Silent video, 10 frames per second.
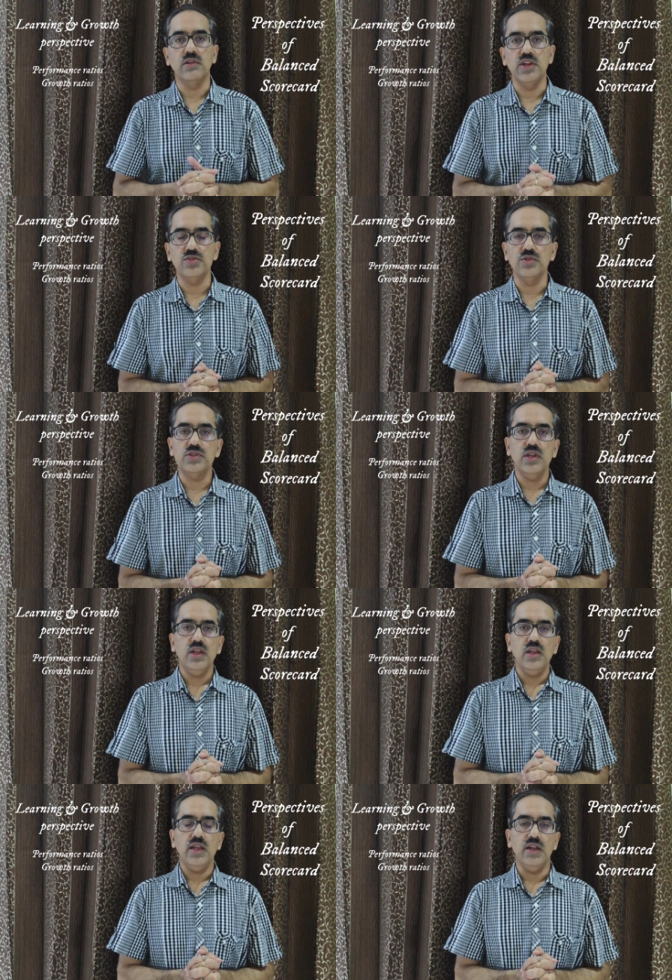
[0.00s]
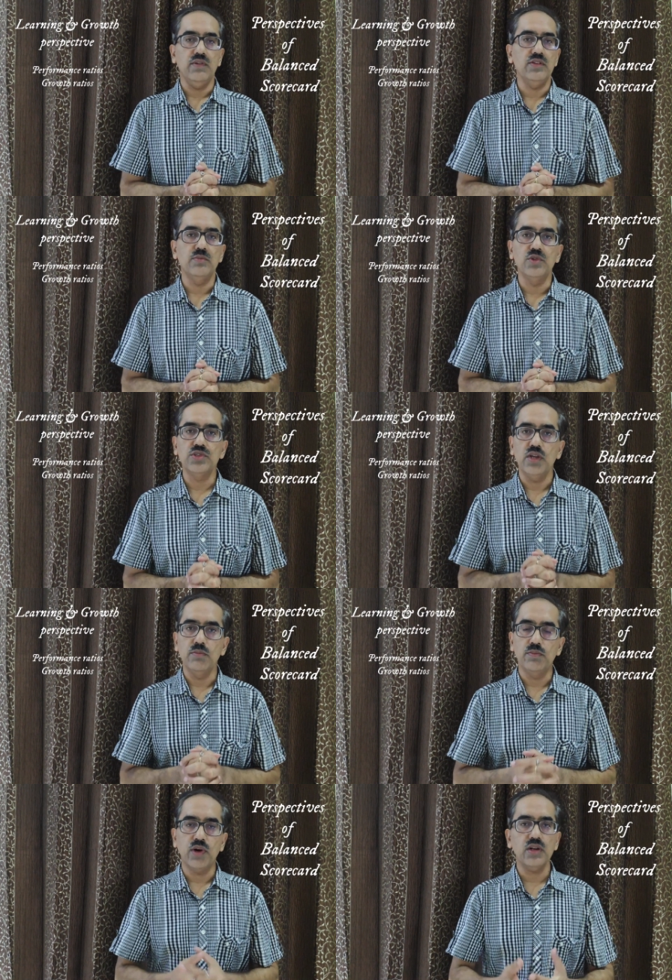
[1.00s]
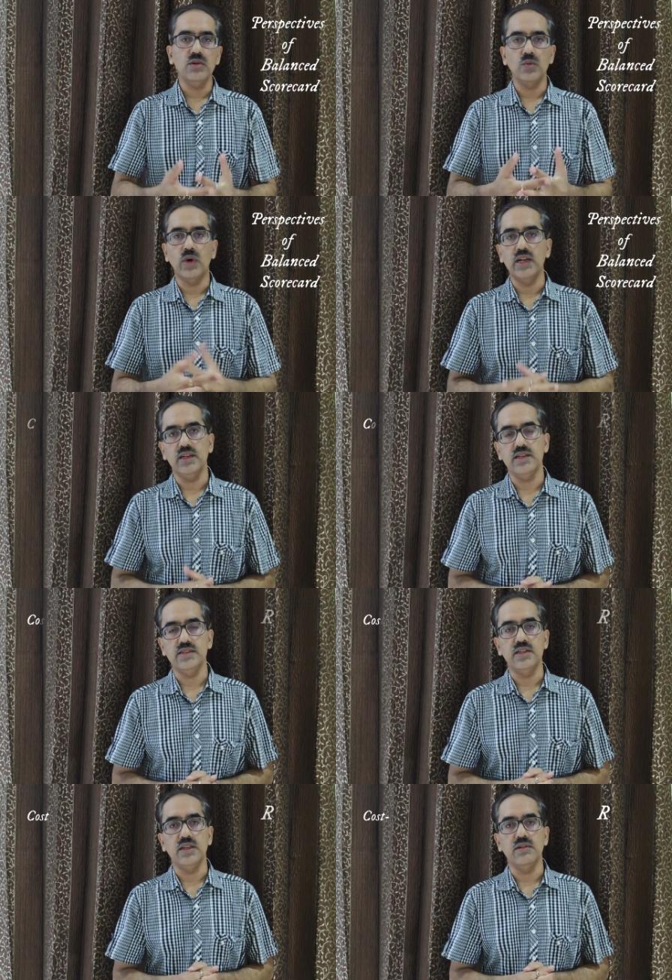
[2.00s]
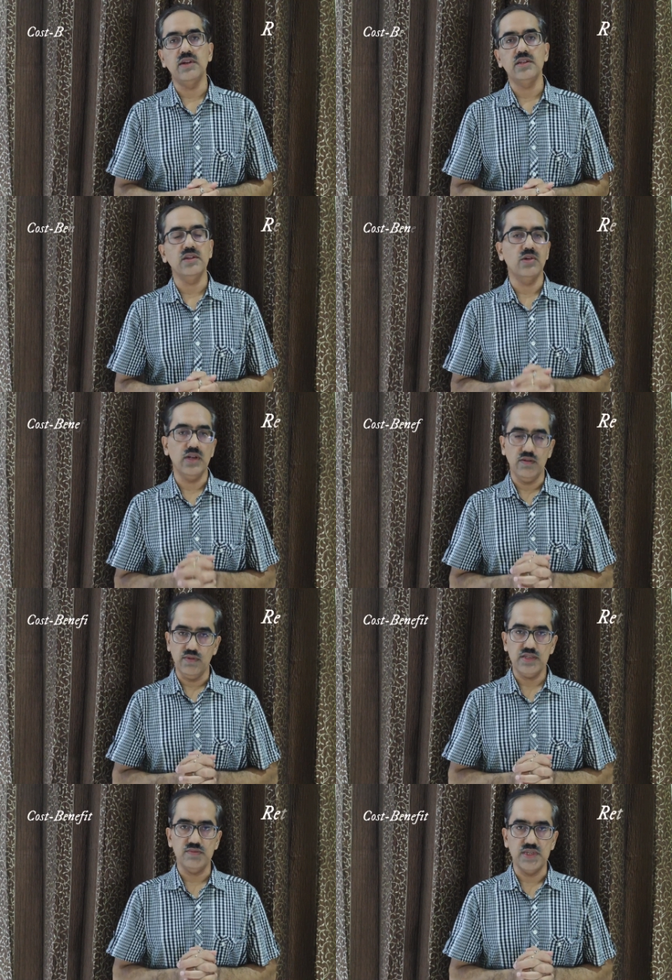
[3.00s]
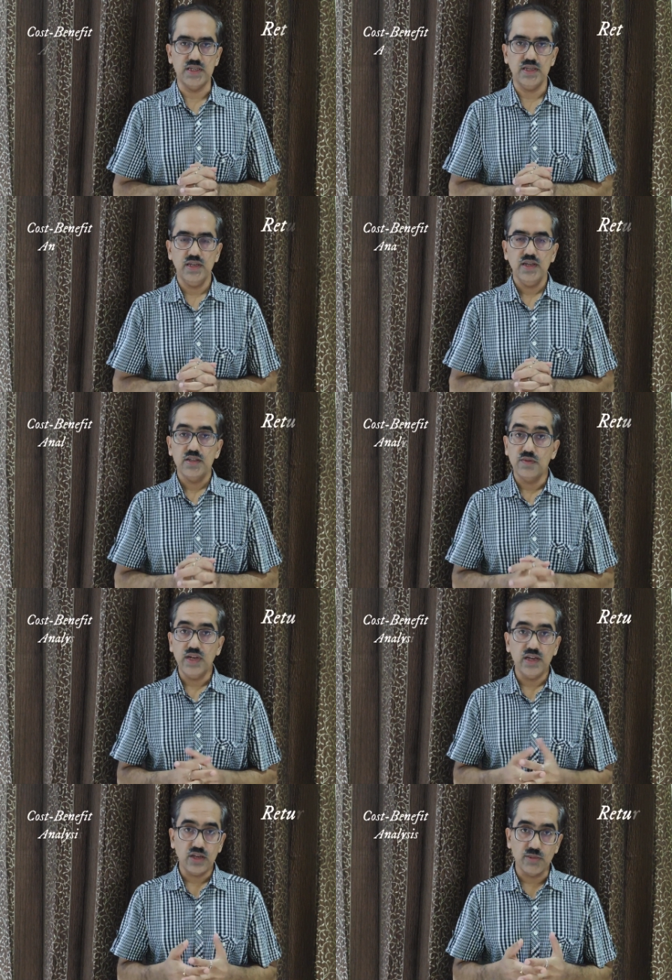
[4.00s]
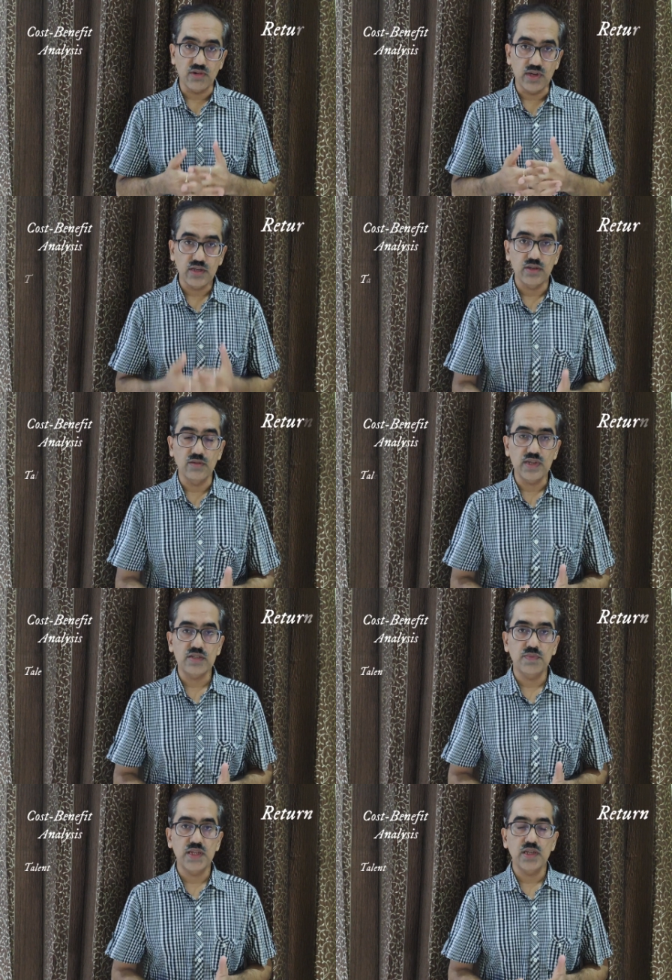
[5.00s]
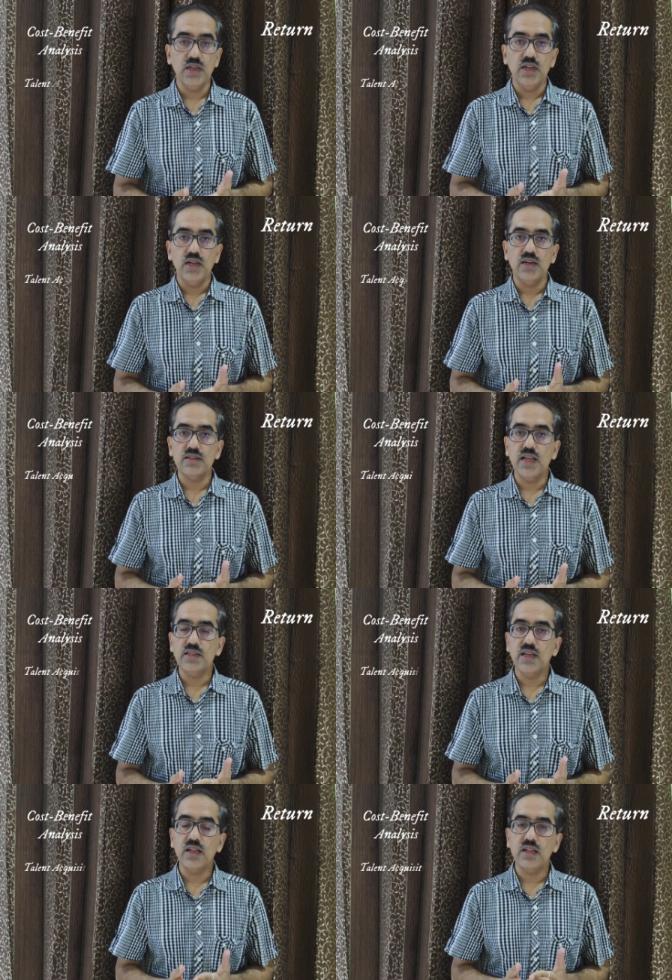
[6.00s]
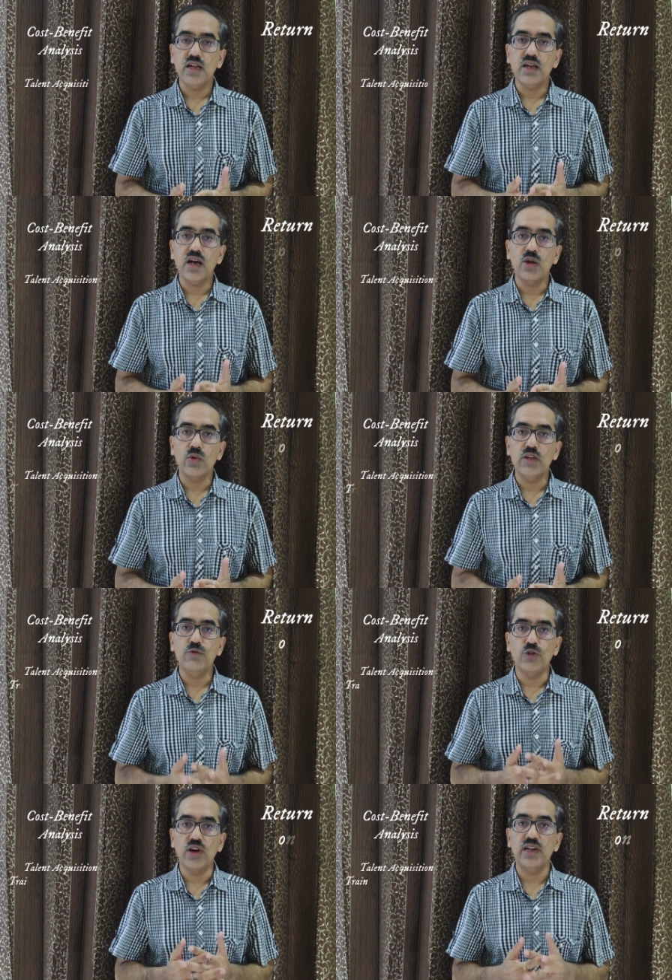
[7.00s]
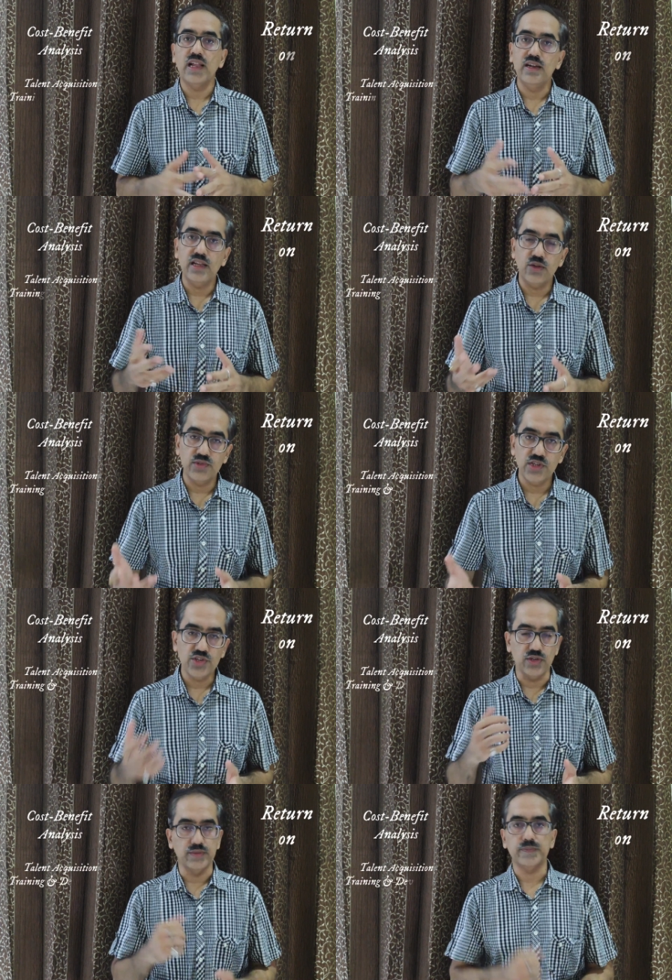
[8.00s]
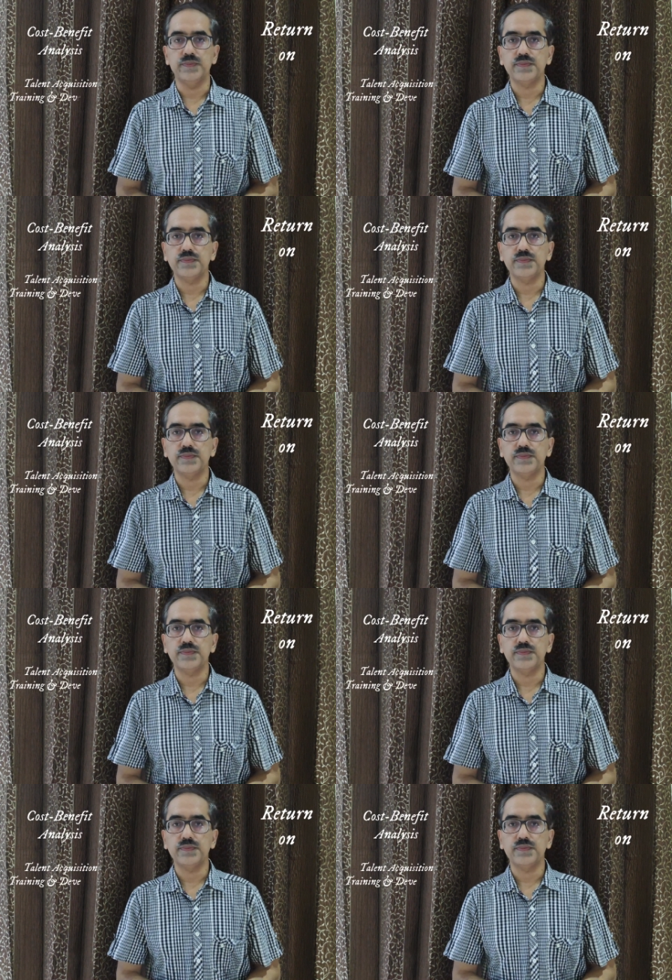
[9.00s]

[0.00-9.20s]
these ratios and one of the most important one is the return on investment. So when I talk about return on investment, it is like saying that ROI for talent acquisition,